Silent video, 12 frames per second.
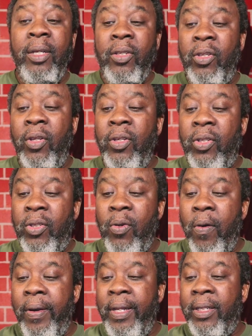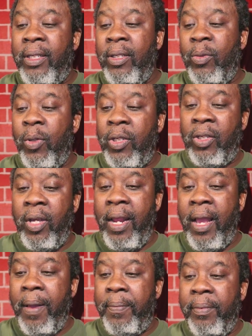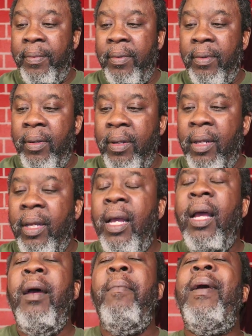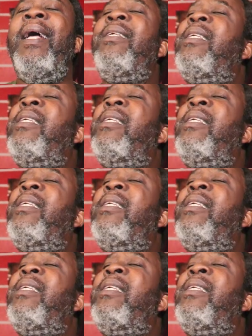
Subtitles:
so the story, this is what's gonna happen. Man,